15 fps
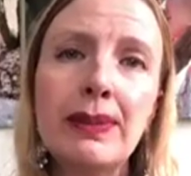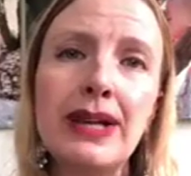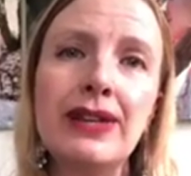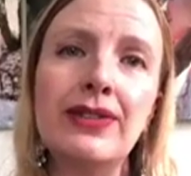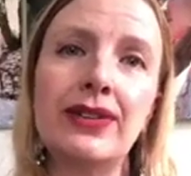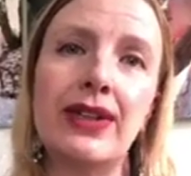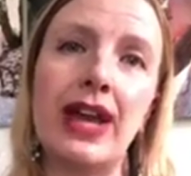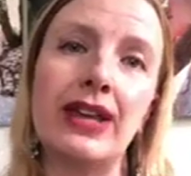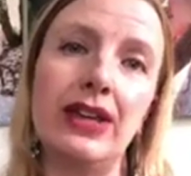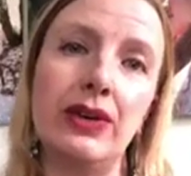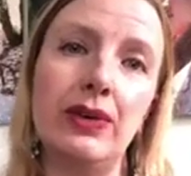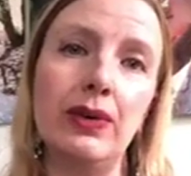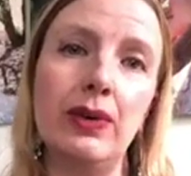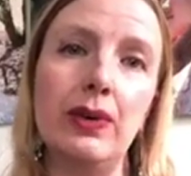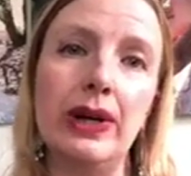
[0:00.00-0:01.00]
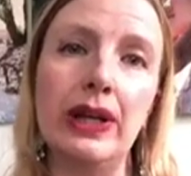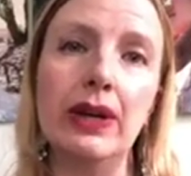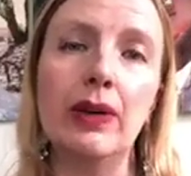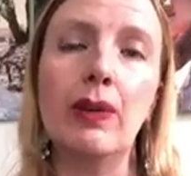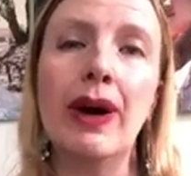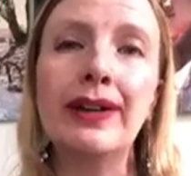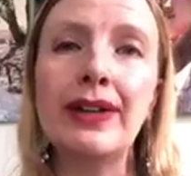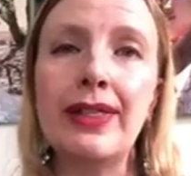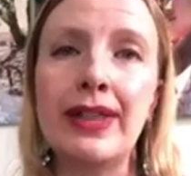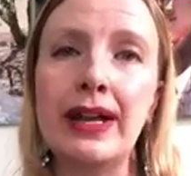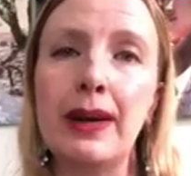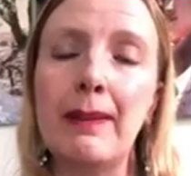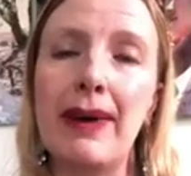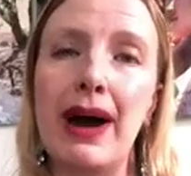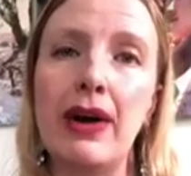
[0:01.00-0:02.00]
piece that you will want to
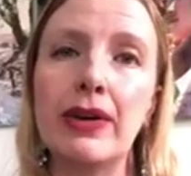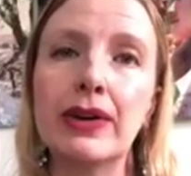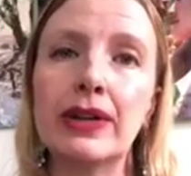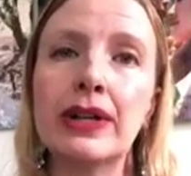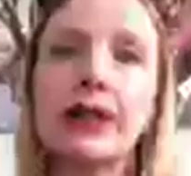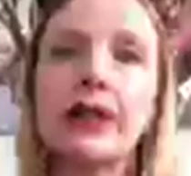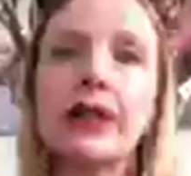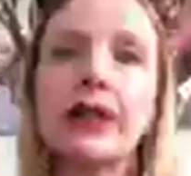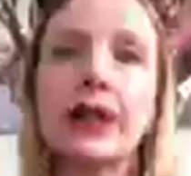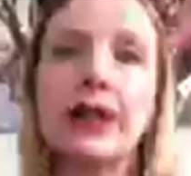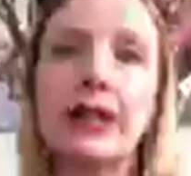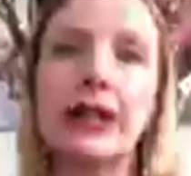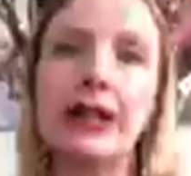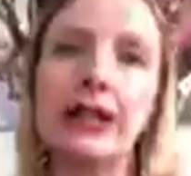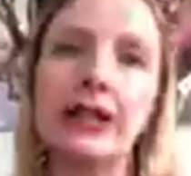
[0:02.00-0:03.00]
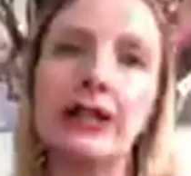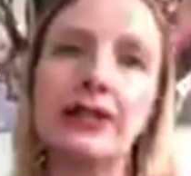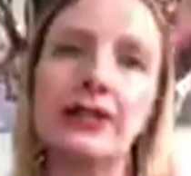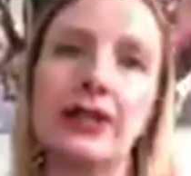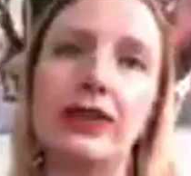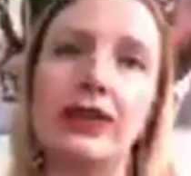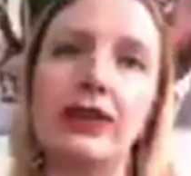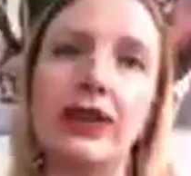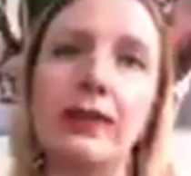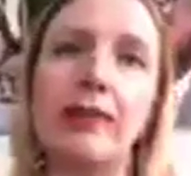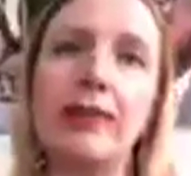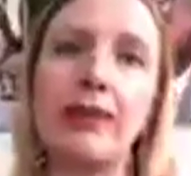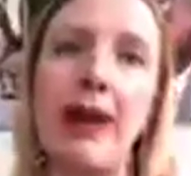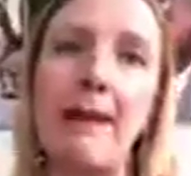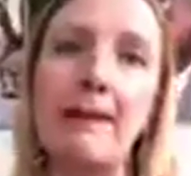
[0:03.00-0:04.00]
think about is your
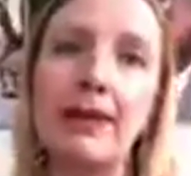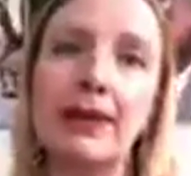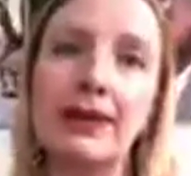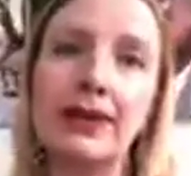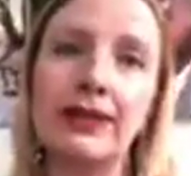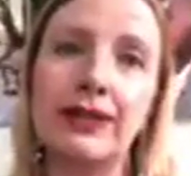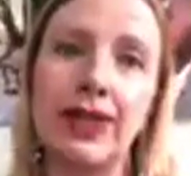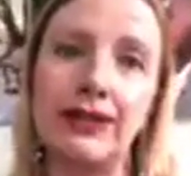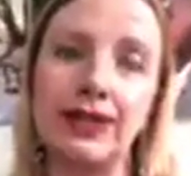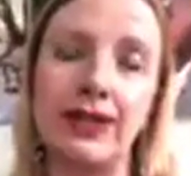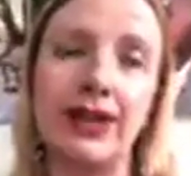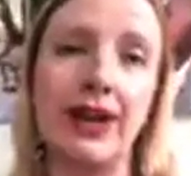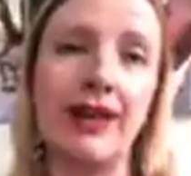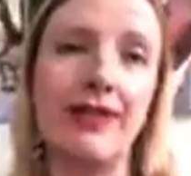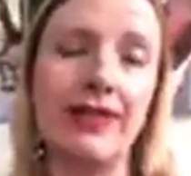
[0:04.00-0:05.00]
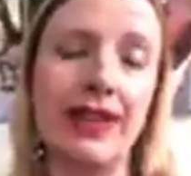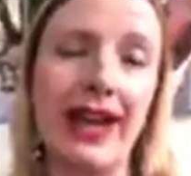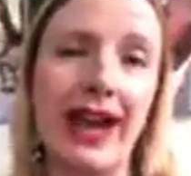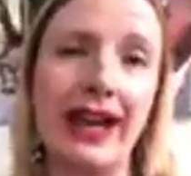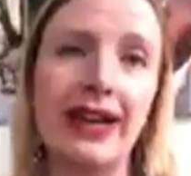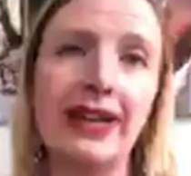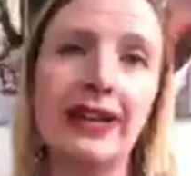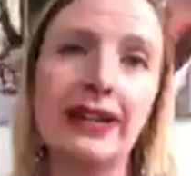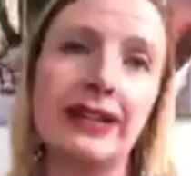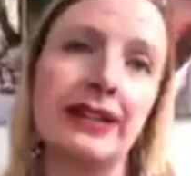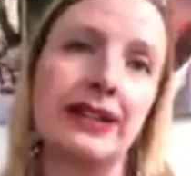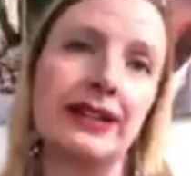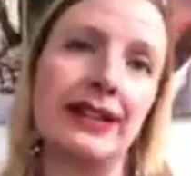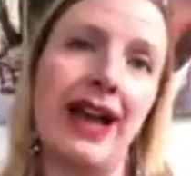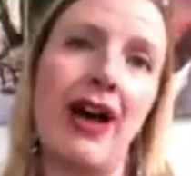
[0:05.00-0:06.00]
prep section of the day.
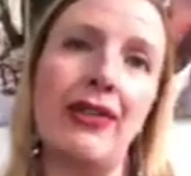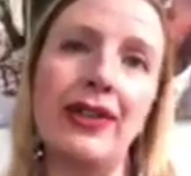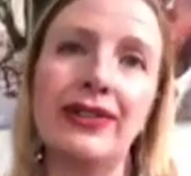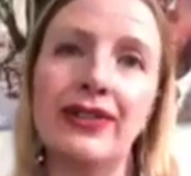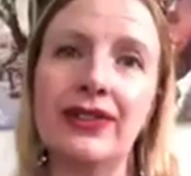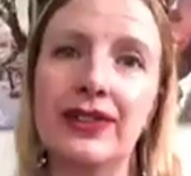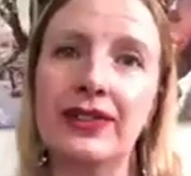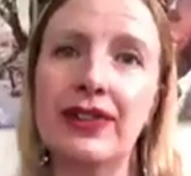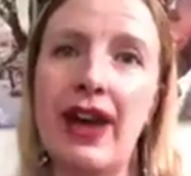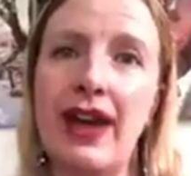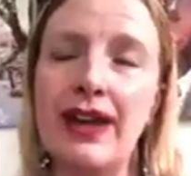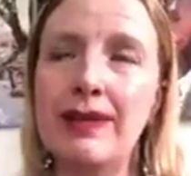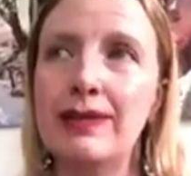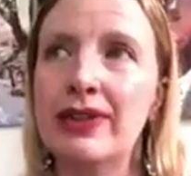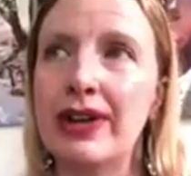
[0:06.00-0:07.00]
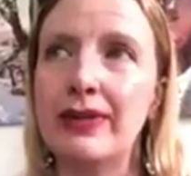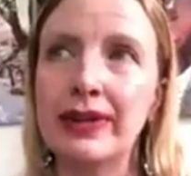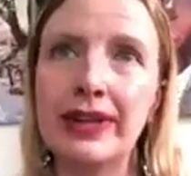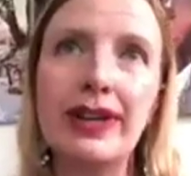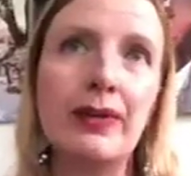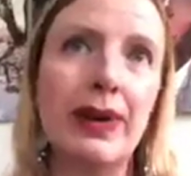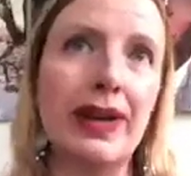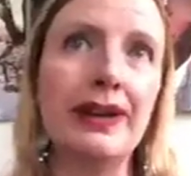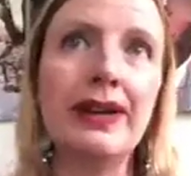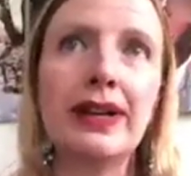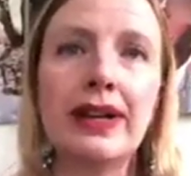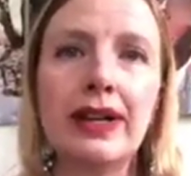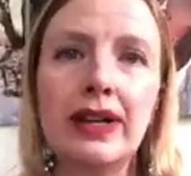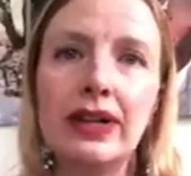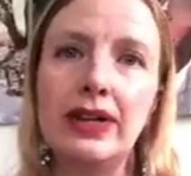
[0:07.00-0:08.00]
Now, this is the time generally when
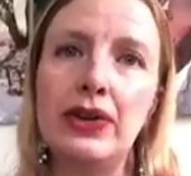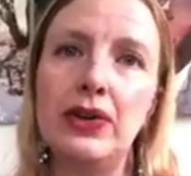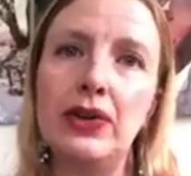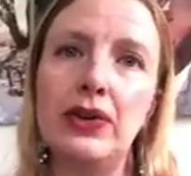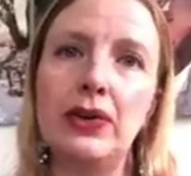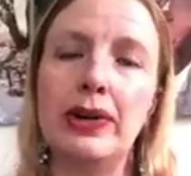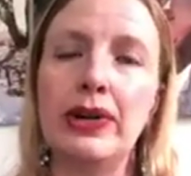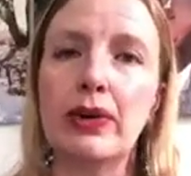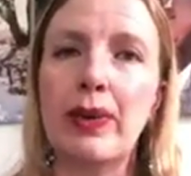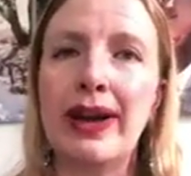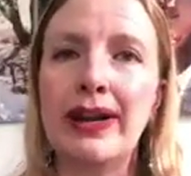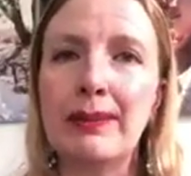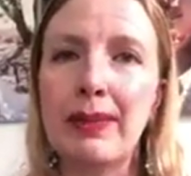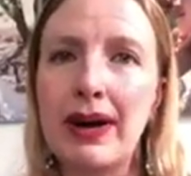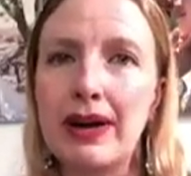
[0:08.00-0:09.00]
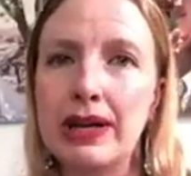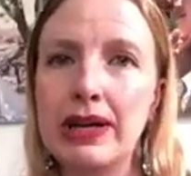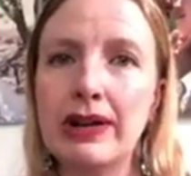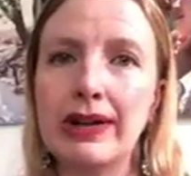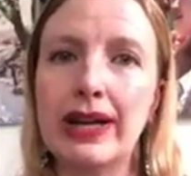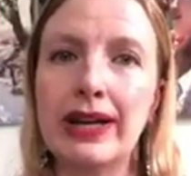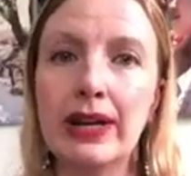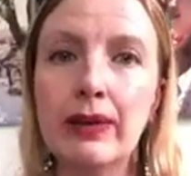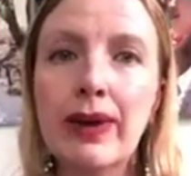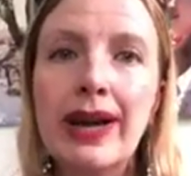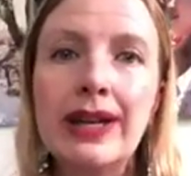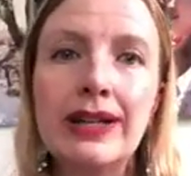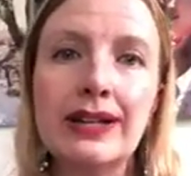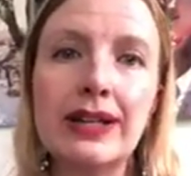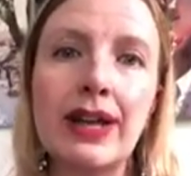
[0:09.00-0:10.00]
you and your wedding party are getting
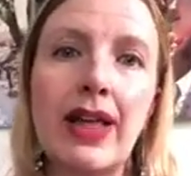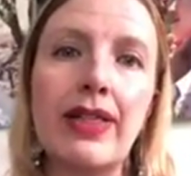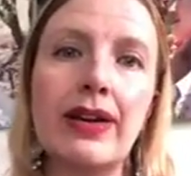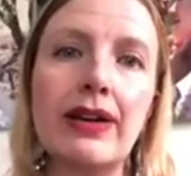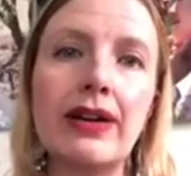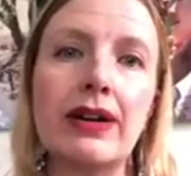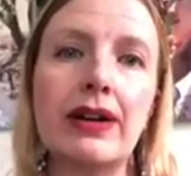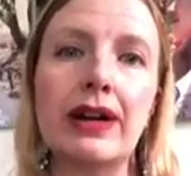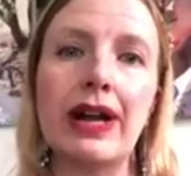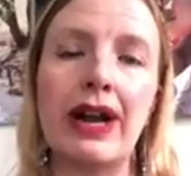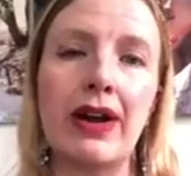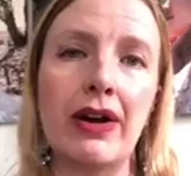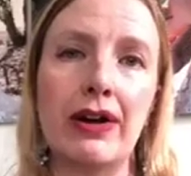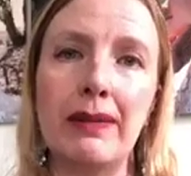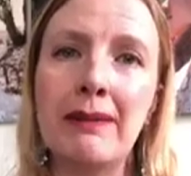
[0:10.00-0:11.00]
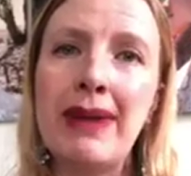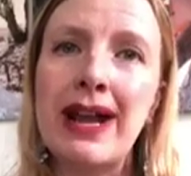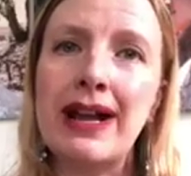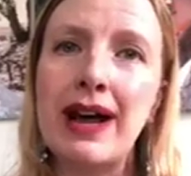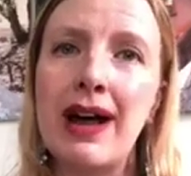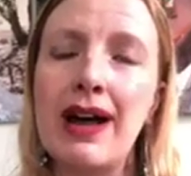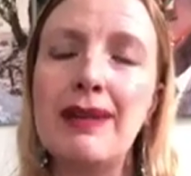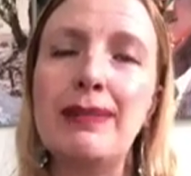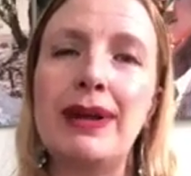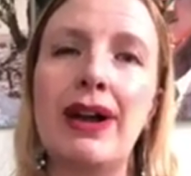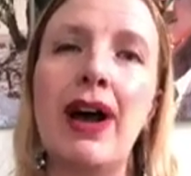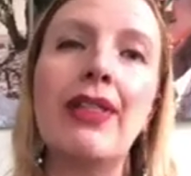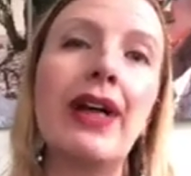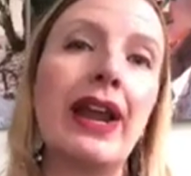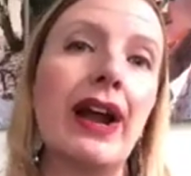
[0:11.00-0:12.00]
ready together, hair and makeup and
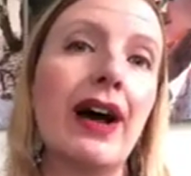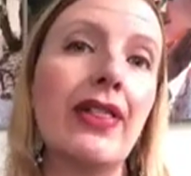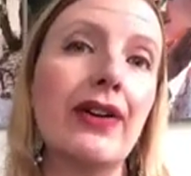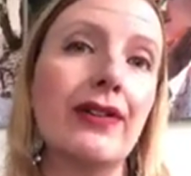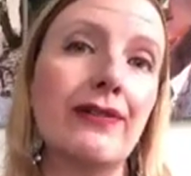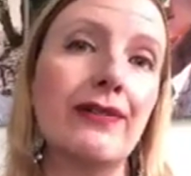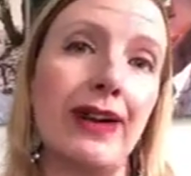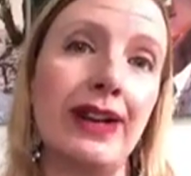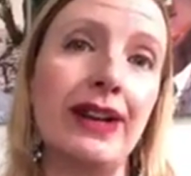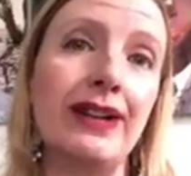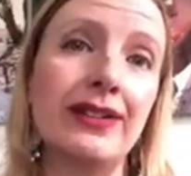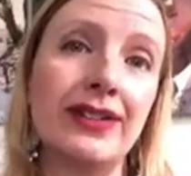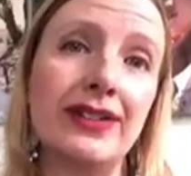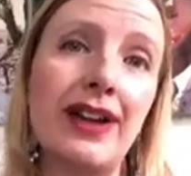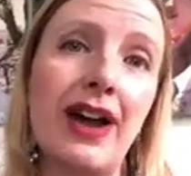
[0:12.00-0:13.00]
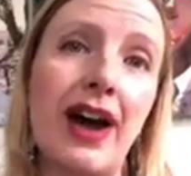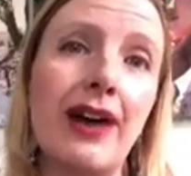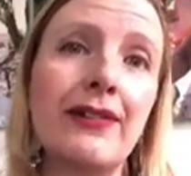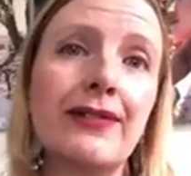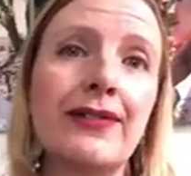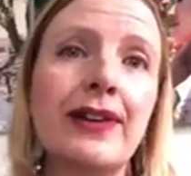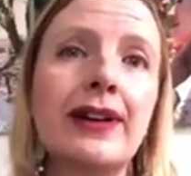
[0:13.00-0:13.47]
all that other fun stuff.